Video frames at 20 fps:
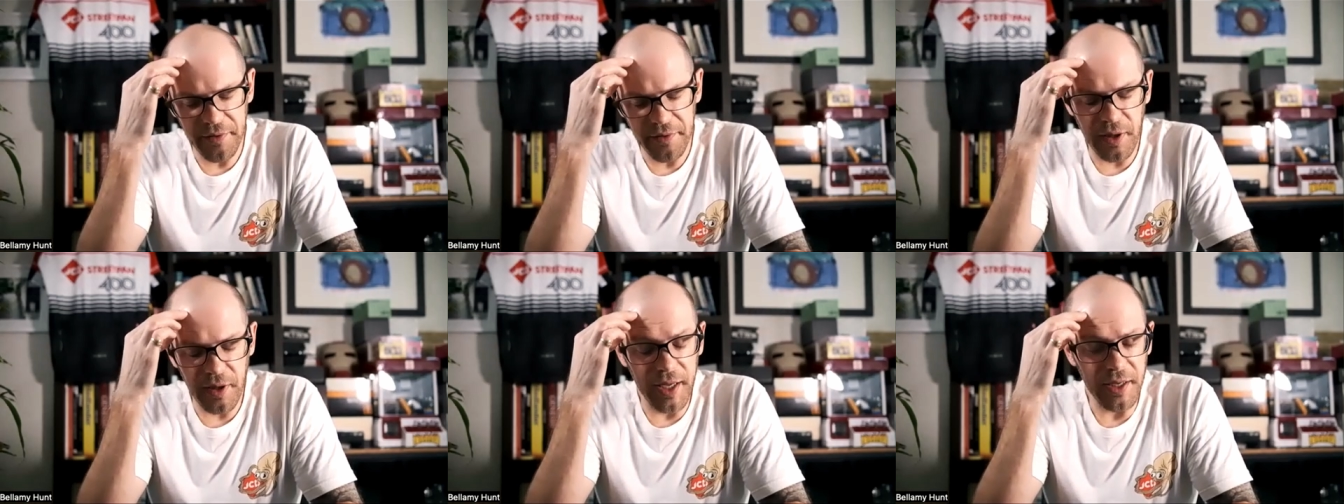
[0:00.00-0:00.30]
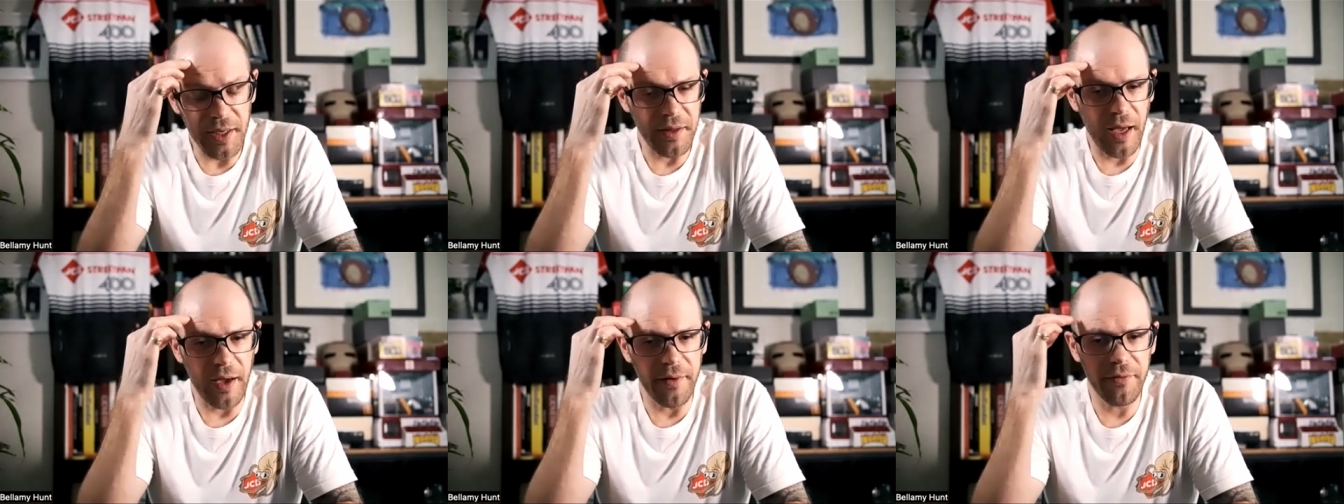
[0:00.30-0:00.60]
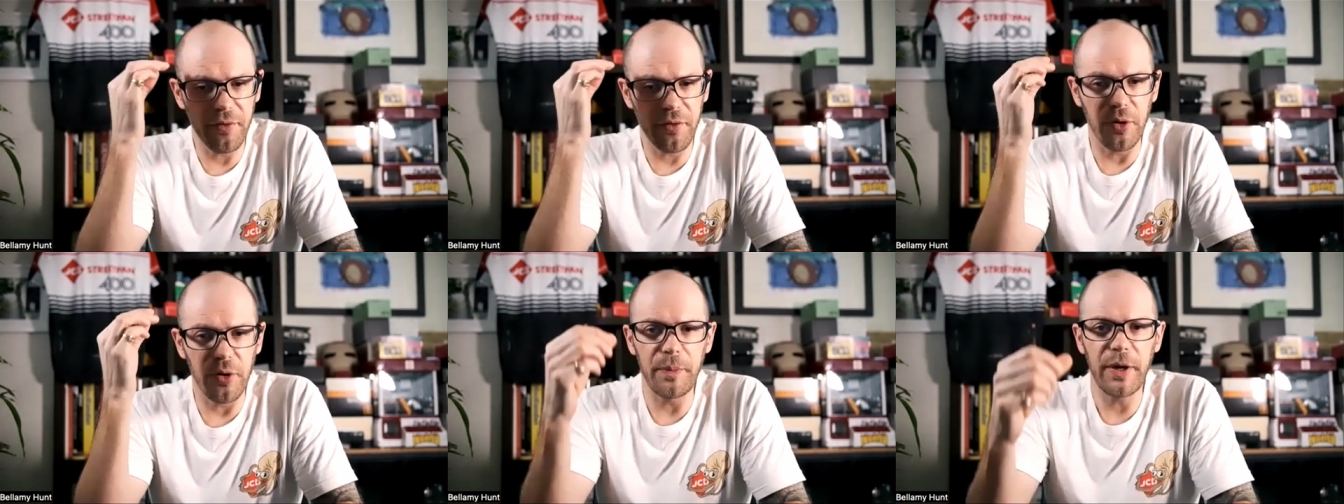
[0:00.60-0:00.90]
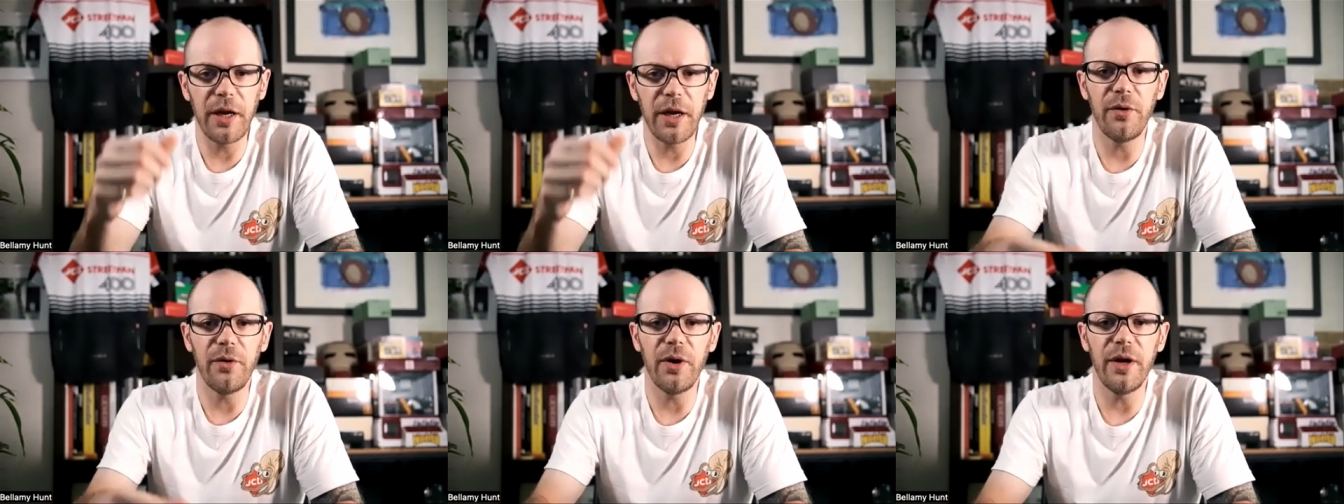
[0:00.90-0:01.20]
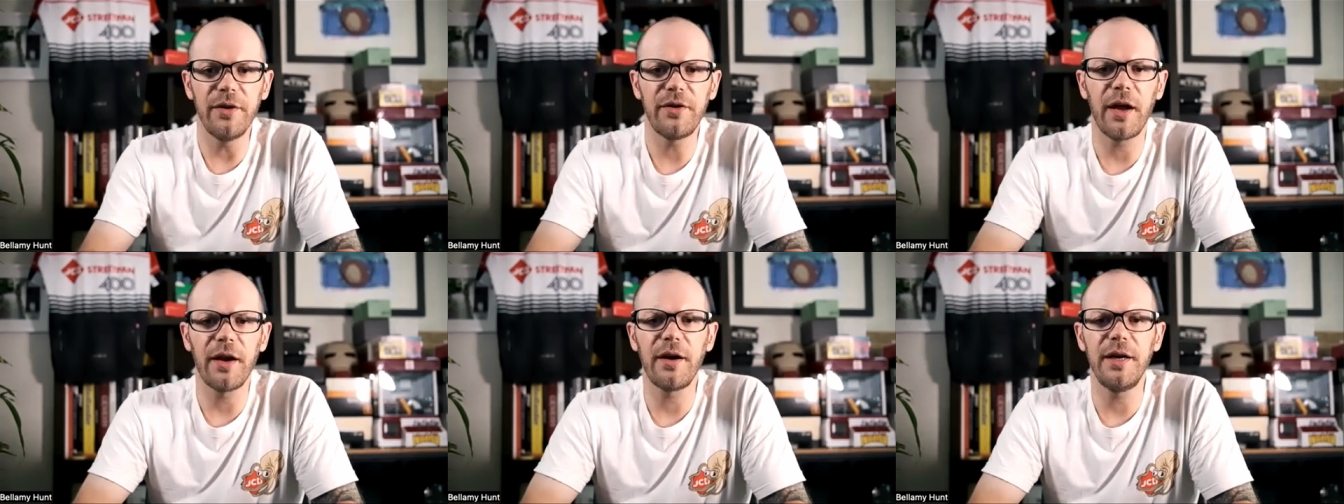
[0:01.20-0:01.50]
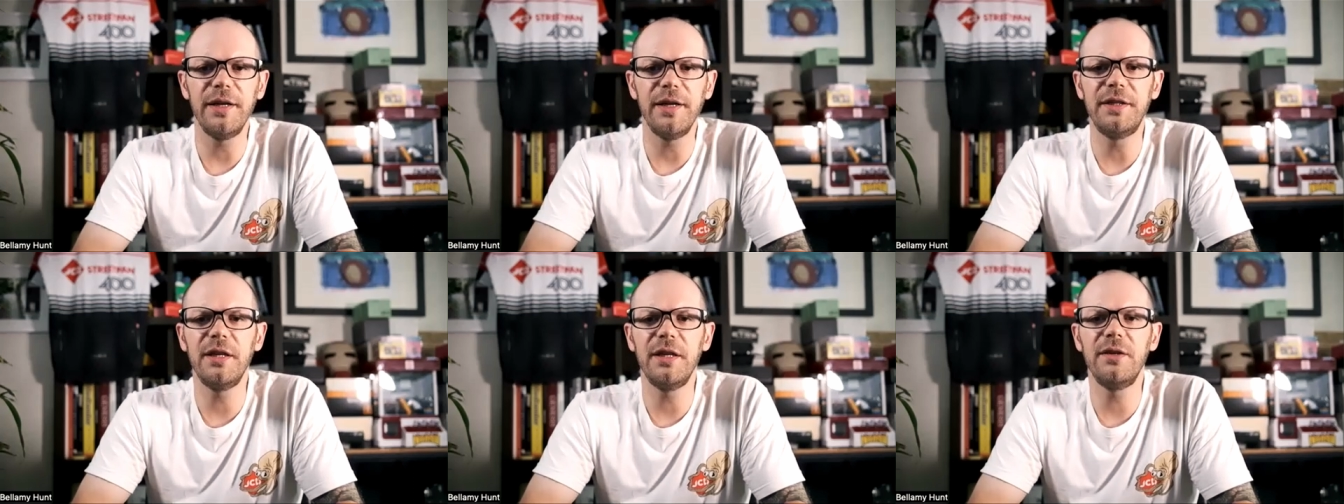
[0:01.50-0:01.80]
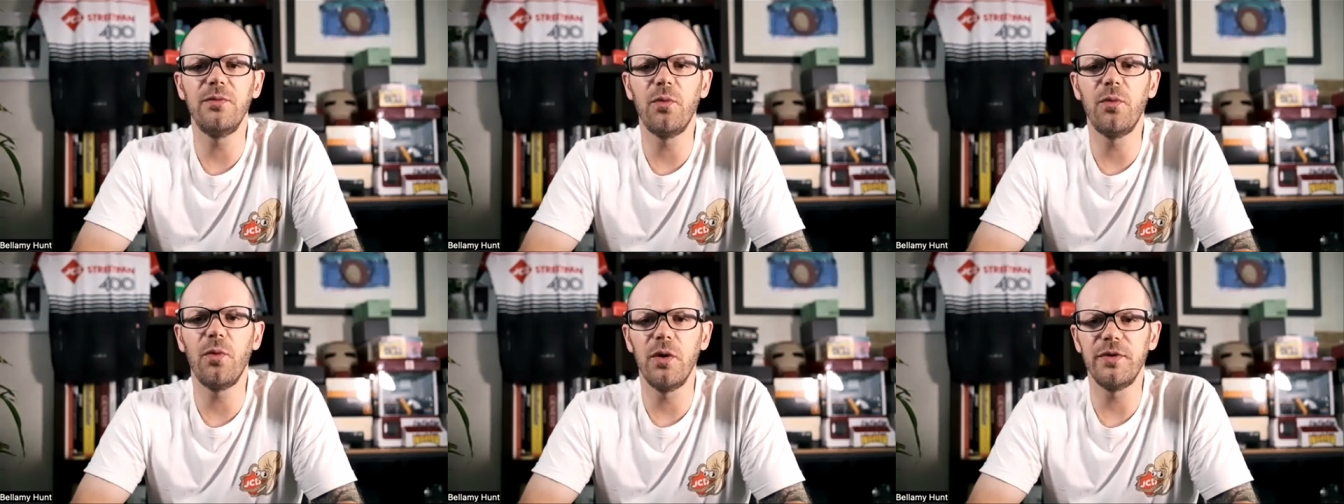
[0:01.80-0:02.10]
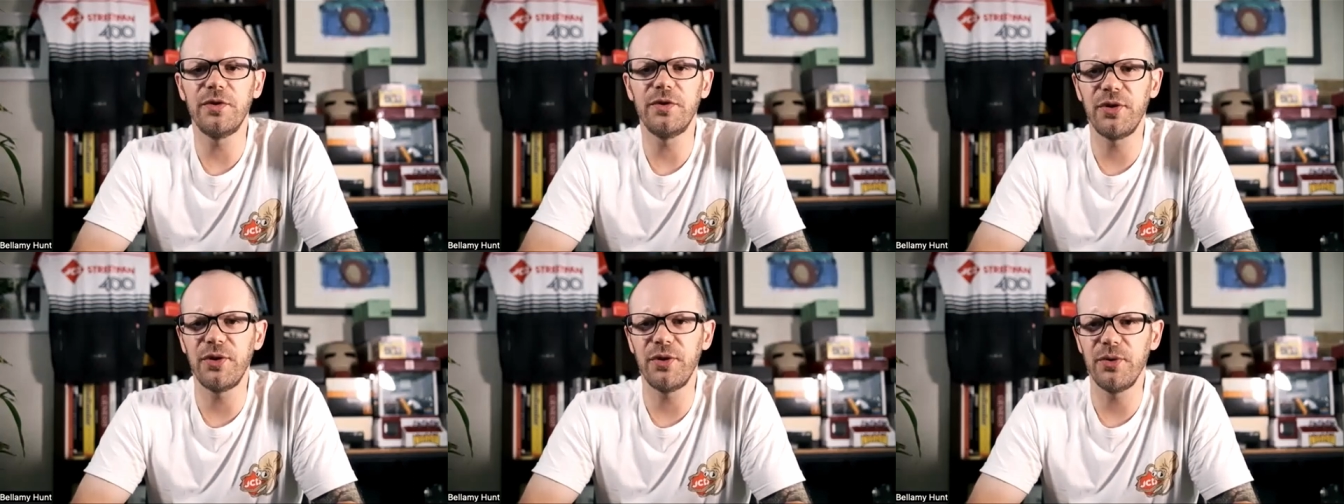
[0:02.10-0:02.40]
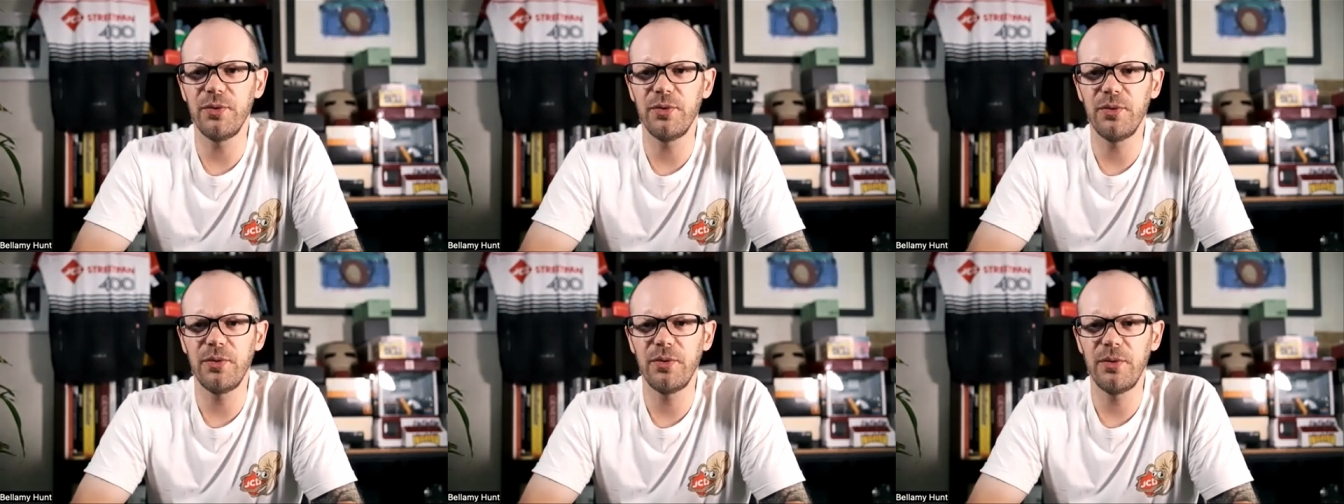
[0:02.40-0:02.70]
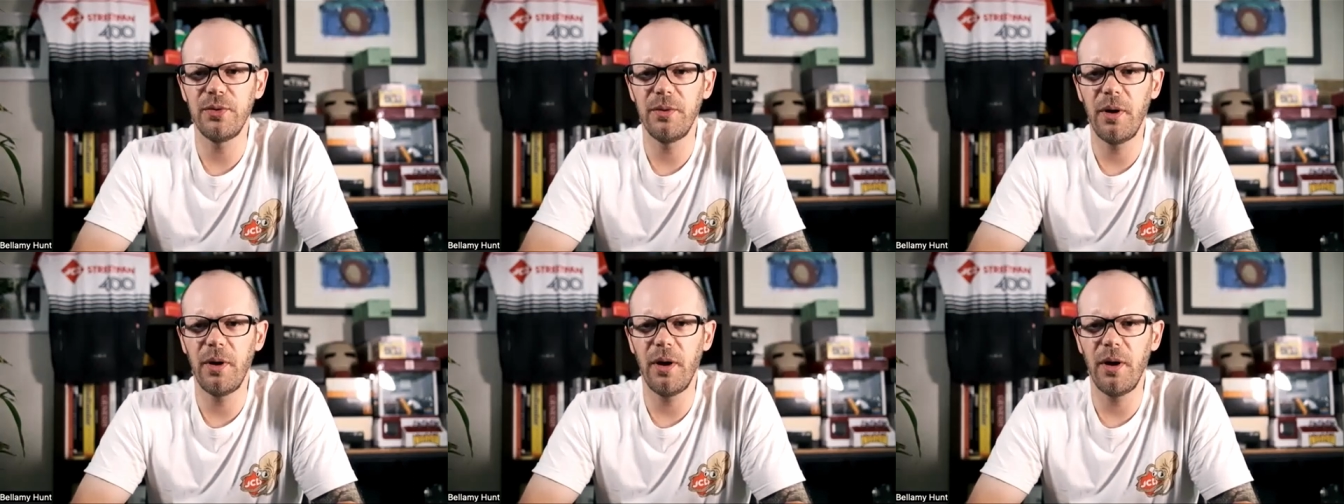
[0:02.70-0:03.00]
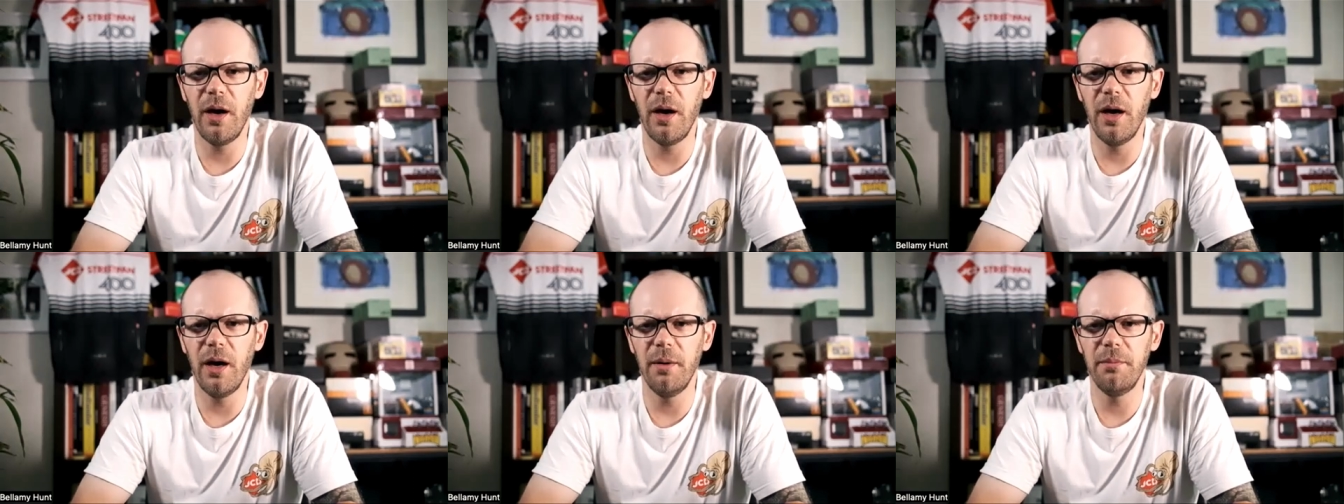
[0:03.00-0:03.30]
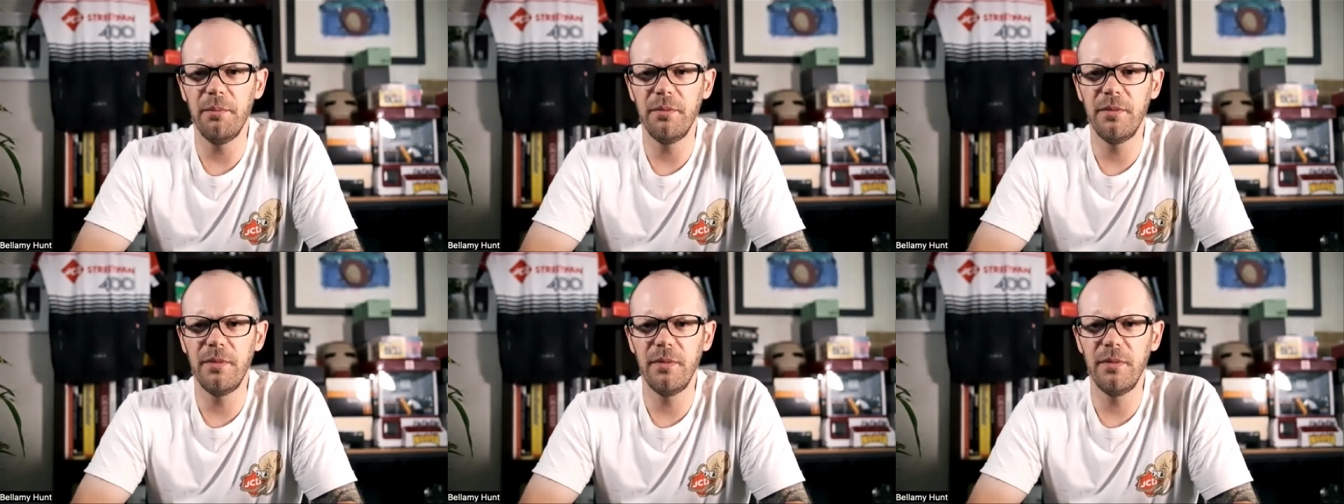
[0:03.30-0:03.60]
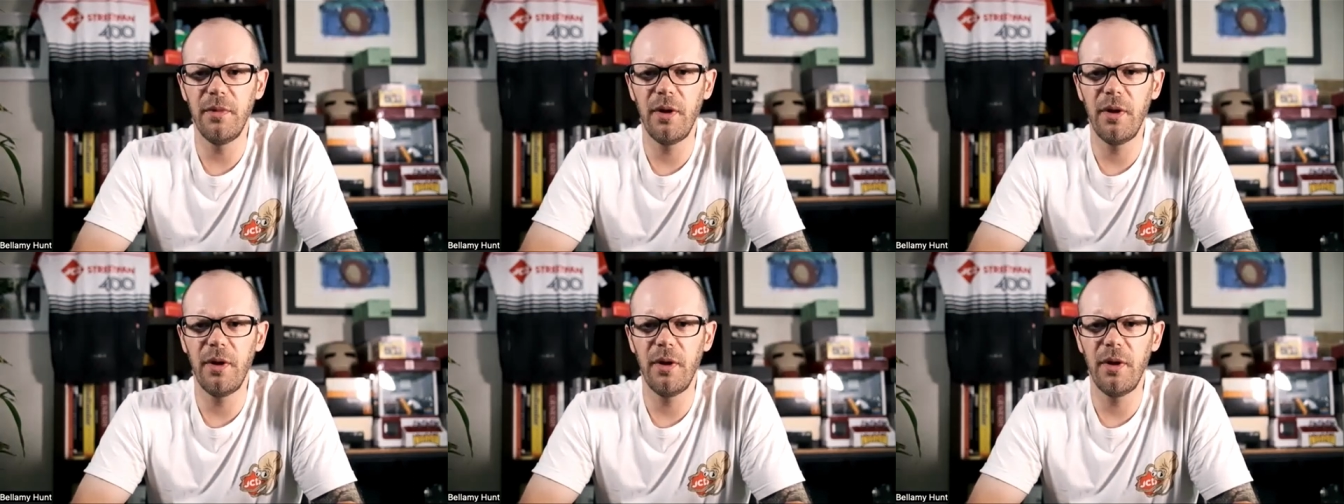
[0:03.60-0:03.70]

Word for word: like that for a period and i didn't want to um,